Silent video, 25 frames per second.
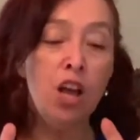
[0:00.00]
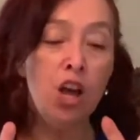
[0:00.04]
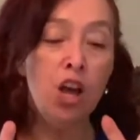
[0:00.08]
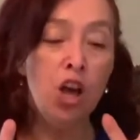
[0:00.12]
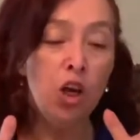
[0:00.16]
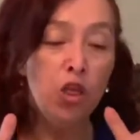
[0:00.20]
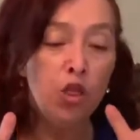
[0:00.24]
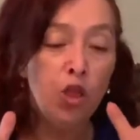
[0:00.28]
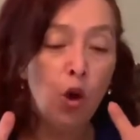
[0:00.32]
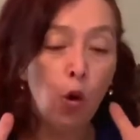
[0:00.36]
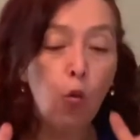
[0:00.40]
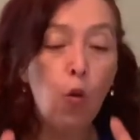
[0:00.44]

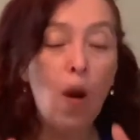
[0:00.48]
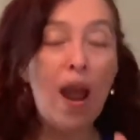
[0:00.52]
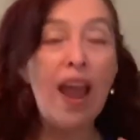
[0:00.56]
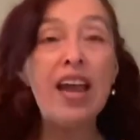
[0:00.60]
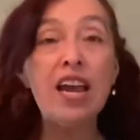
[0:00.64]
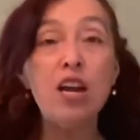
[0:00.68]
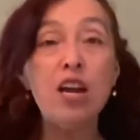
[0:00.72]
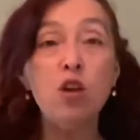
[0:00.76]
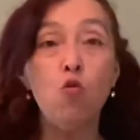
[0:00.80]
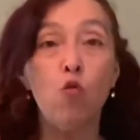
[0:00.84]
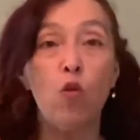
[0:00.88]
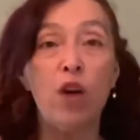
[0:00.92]
the
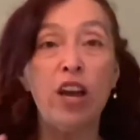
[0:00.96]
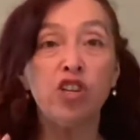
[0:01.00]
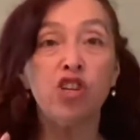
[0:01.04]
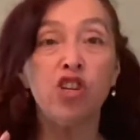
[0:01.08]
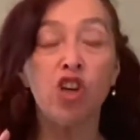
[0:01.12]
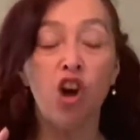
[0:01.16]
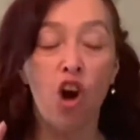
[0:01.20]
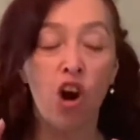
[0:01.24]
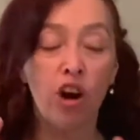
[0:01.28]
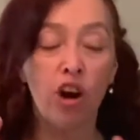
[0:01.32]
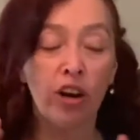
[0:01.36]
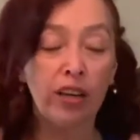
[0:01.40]
way in
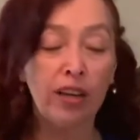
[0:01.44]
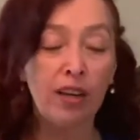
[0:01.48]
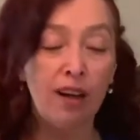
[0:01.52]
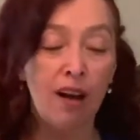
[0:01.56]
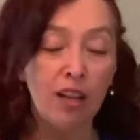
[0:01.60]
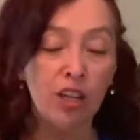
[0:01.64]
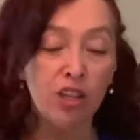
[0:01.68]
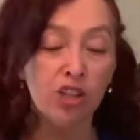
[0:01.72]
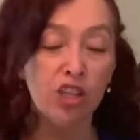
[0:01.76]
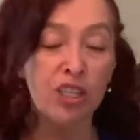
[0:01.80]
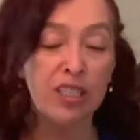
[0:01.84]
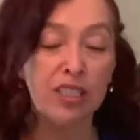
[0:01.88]
which
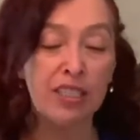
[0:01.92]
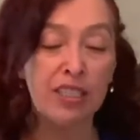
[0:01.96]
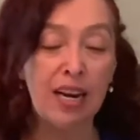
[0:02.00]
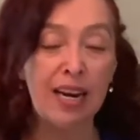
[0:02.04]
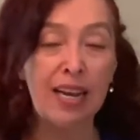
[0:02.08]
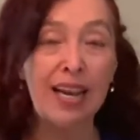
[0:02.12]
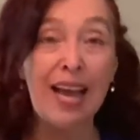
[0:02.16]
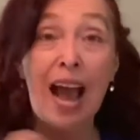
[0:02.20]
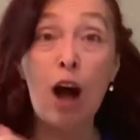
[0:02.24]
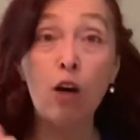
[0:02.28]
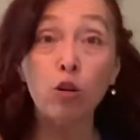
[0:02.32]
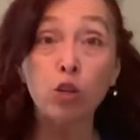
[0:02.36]
archaeologists
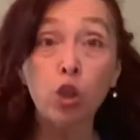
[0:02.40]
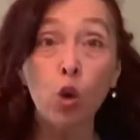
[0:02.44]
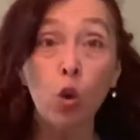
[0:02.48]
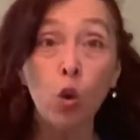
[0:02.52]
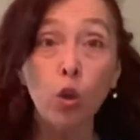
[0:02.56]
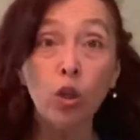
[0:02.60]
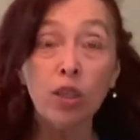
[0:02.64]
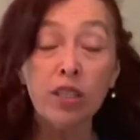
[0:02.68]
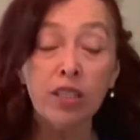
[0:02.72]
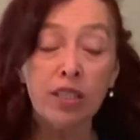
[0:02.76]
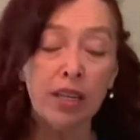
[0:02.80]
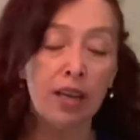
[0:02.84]
study
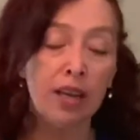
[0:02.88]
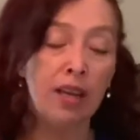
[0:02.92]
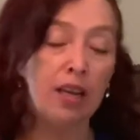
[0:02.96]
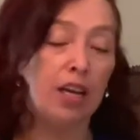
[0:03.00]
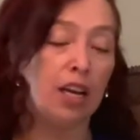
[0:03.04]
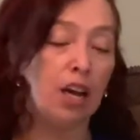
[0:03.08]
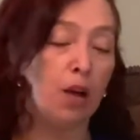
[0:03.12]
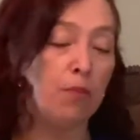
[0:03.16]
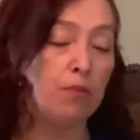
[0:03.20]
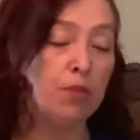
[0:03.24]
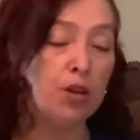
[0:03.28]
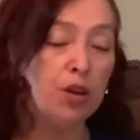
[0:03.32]
households,
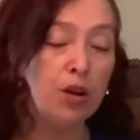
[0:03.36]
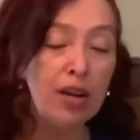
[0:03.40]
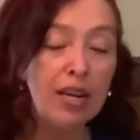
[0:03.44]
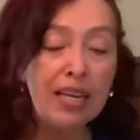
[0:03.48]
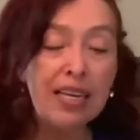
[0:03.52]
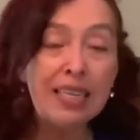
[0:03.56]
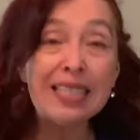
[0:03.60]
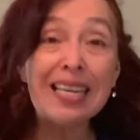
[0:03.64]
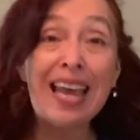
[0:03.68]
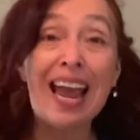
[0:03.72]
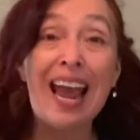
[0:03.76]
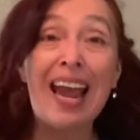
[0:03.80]

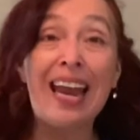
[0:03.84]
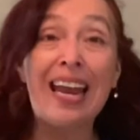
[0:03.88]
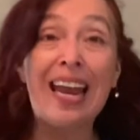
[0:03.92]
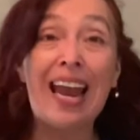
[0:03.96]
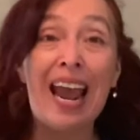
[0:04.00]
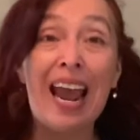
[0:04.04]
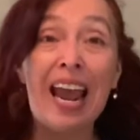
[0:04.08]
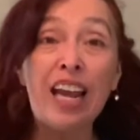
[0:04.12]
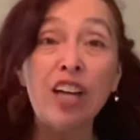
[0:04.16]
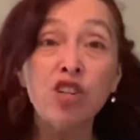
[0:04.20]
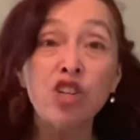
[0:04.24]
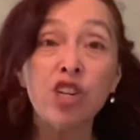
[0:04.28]
communities,
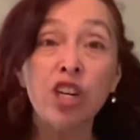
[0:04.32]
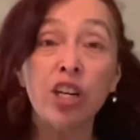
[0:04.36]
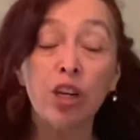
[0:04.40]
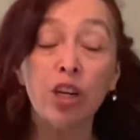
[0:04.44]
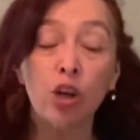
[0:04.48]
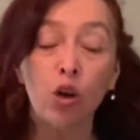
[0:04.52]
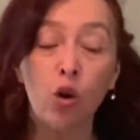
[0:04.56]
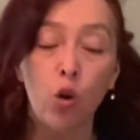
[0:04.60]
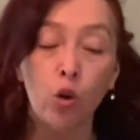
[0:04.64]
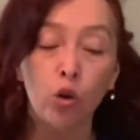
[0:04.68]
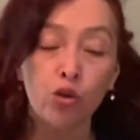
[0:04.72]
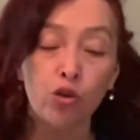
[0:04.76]
and
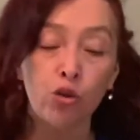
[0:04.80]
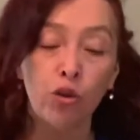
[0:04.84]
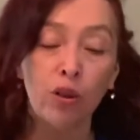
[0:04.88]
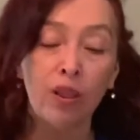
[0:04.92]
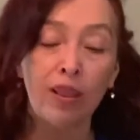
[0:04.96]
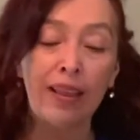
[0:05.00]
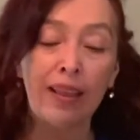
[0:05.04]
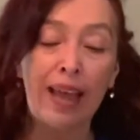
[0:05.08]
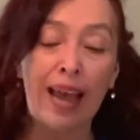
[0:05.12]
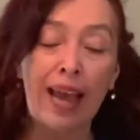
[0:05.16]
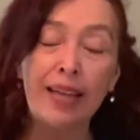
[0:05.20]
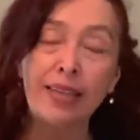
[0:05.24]
ancient
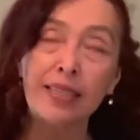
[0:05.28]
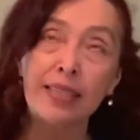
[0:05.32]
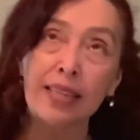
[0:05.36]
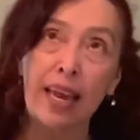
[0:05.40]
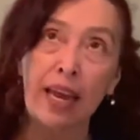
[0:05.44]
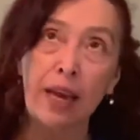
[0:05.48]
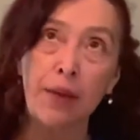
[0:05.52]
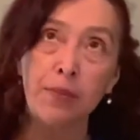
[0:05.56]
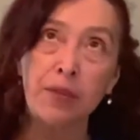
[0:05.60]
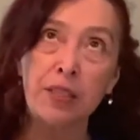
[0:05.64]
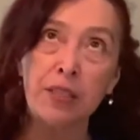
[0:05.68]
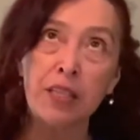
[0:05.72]
cultural
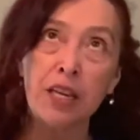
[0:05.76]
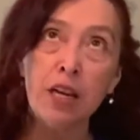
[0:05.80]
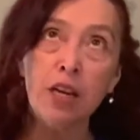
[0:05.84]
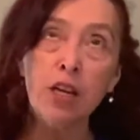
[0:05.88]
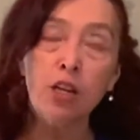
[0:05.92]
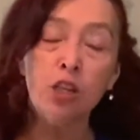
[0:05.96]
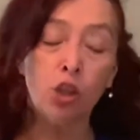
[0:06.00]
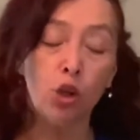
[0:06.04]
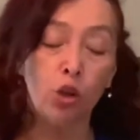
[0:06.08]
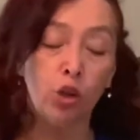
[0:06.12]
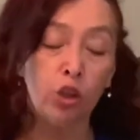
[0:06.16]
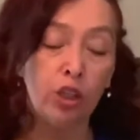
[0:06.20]
landscapes.
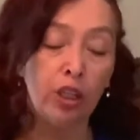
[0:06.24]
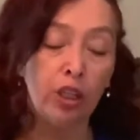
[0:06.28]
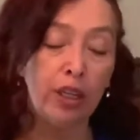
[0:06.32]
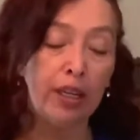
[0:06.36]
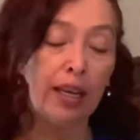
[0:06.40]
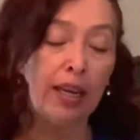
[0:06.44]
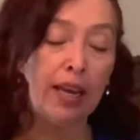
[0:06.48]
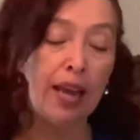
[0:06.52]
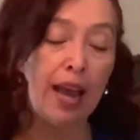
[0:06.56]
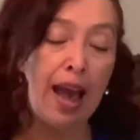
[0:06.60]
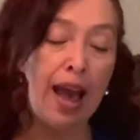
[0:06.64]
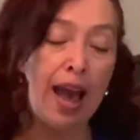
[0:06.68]
So
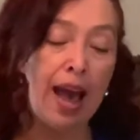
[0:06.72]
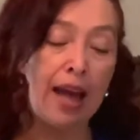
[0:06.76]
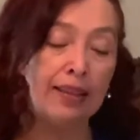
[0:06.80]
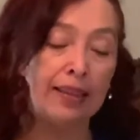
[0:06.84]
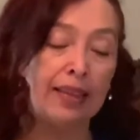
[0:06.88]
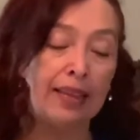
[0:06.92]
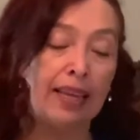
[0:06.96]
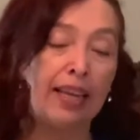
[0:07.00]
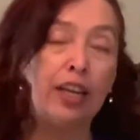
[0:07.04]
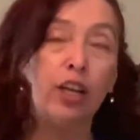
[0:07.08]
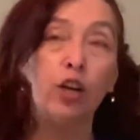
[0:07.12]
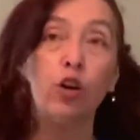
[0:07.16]
looking
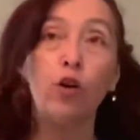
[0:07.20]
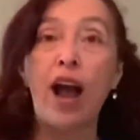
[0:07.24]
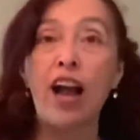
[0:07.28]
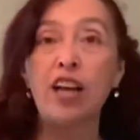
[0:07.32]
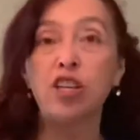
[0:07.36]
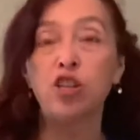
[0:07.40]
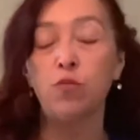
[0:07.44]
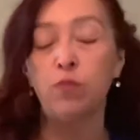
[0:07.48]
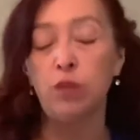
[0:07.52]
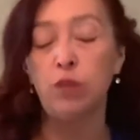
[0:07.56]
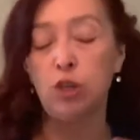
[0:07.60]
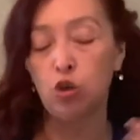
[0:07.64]
at the
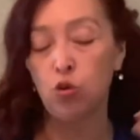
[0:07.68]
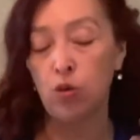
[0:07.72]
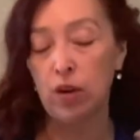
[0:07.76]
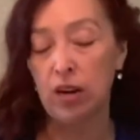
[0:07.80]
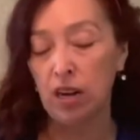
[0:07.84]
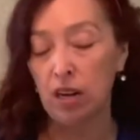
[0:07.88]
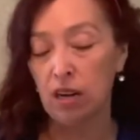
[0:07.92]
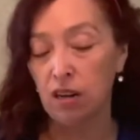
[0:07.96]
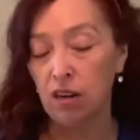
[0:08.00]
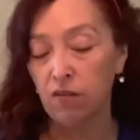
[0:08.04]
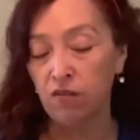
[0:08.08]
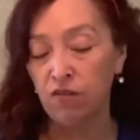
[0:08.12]
interaction
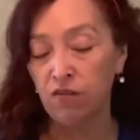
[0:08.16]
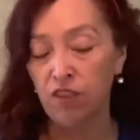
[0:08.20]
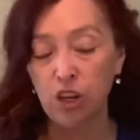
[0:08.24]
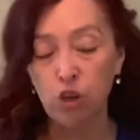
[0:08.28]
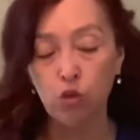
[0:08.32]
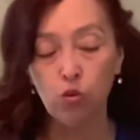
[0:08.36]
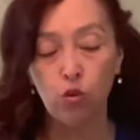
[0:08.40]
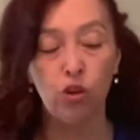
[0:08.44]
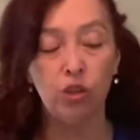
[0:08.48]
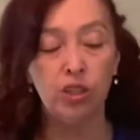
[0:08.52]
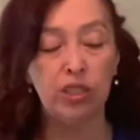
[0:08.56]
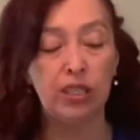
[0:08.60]
between
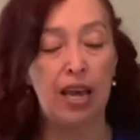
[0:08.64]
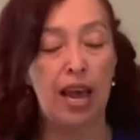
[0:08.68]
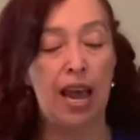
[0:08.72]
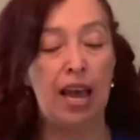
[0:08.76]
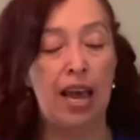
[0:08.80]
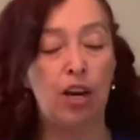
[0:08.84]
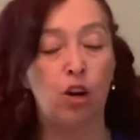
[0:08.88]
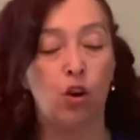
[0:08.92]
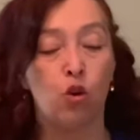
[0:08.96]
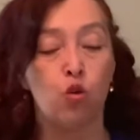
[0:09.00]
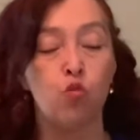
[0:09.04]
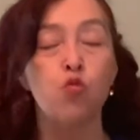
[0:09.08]
individuals
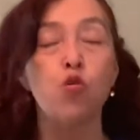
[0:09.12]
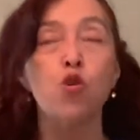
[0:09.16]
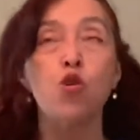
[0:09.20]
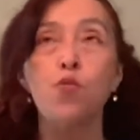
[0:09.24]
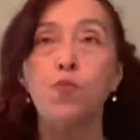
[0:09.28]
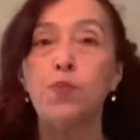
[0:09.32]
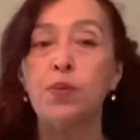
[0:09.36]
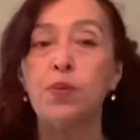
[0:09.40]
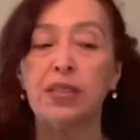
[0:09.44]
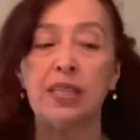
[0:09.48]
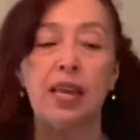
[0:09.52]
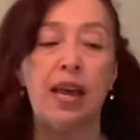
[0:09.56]
and
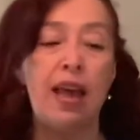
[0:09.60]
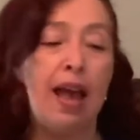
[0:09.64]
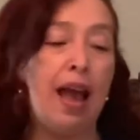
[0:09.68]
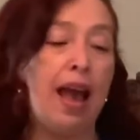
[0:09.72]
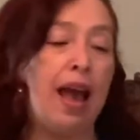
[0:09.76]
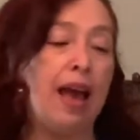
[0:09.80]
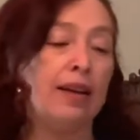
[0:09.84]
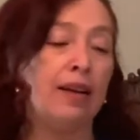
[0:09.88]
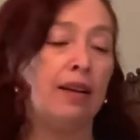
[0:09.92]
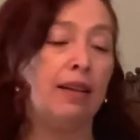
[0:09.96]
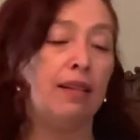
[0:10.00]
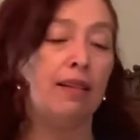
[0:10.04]
groups
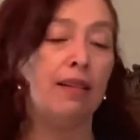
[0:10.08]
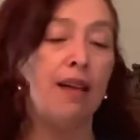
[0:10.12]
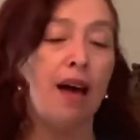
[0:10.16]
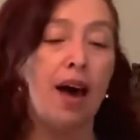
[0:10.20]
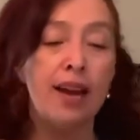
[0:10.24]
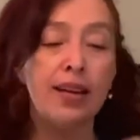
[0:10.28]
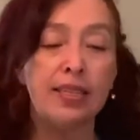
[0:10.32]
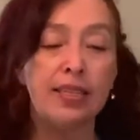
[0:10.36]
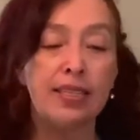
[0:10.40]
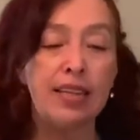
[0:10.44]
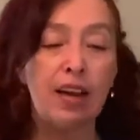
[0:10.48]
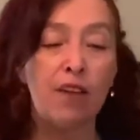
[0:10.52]
and a
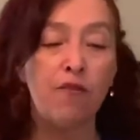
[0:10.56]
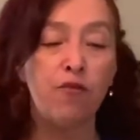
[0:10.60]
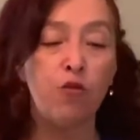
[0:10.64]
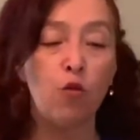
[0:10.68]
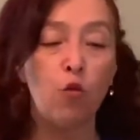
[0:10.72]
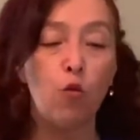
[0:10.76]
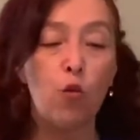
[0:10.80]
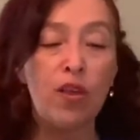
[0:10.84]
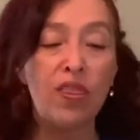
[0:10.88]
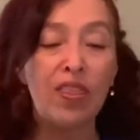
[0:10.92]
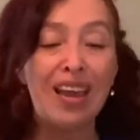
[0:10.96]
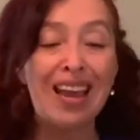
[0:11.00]
lot of
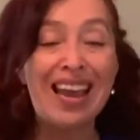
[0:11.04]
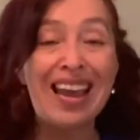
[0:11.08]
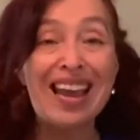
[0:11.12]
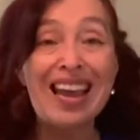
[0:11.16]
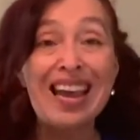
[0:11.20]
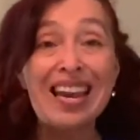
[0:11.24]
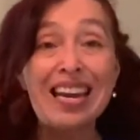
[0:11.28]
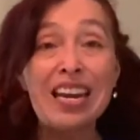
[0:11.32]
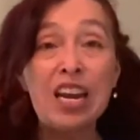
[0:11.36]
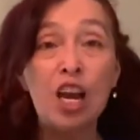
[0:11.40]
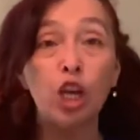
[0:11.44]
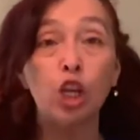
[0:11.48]
stuff
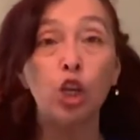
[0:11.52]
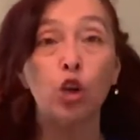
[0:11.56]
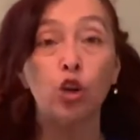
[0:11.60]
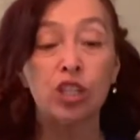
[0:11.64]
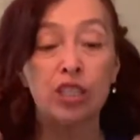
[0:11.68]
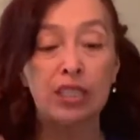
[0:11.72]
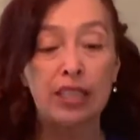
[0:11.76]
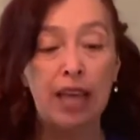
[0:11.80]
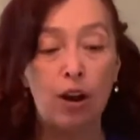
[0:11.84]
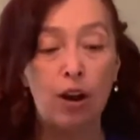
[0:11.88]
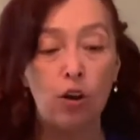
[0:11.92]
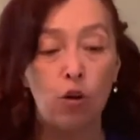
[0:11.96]
within your
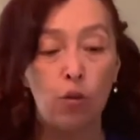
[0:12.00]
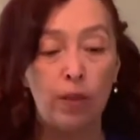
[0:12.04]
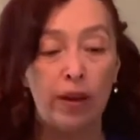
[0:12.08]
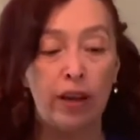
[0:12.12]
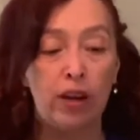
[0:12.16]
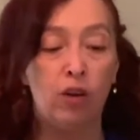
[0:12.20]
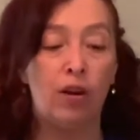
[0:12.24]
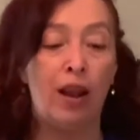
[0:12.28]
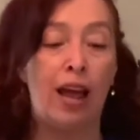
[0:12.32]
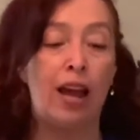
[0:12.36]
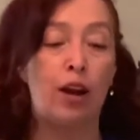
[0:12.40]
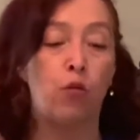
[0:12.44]

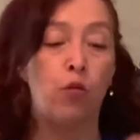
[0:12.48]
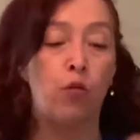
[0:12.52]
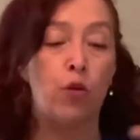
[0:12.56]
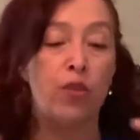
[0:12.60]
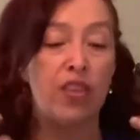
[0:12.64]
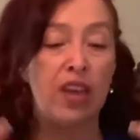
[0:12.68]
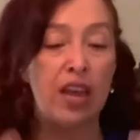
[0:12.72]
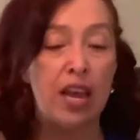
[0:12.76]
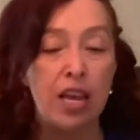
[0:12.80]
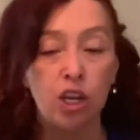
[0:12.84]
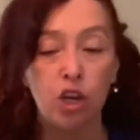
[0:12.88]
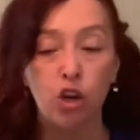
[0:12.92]
settlement, like
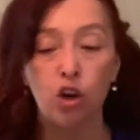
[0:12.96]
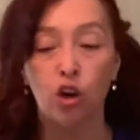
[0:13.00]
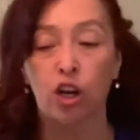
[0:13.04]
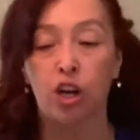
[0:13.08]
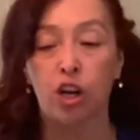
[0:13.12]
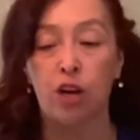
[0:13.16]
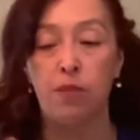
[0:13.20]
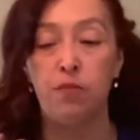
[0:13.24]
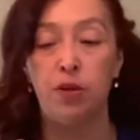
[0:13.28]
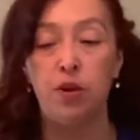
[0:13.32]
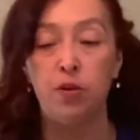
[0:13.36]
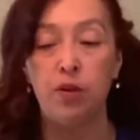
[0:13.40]
within your
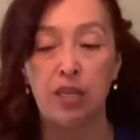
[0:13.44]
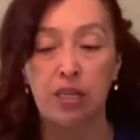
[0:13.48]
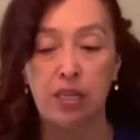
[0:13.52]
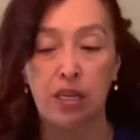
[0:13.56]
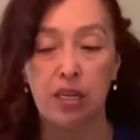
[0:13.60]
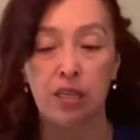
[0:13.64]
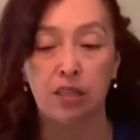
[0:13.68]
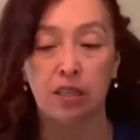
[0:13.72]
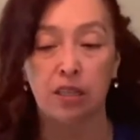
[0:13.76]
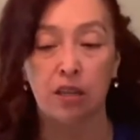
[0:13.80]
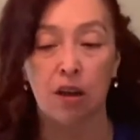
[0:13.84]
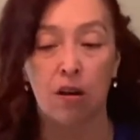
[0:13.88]

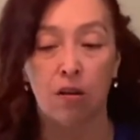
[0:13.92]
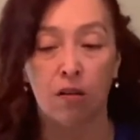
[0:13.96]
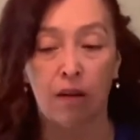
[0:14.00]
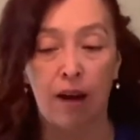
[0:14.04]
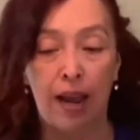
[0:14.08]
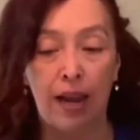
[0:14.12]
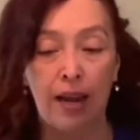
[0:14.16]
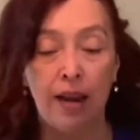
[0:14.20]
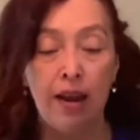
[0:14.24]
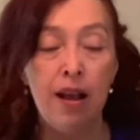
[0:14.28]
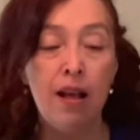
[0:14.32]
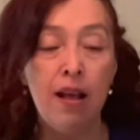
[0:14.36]
communities, all
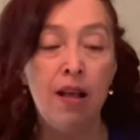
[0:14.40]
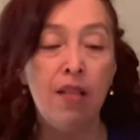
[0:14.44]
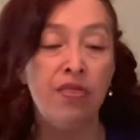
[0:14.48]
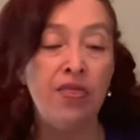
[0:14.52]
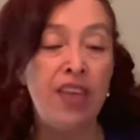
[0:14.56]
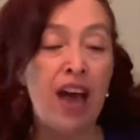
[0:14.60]
right?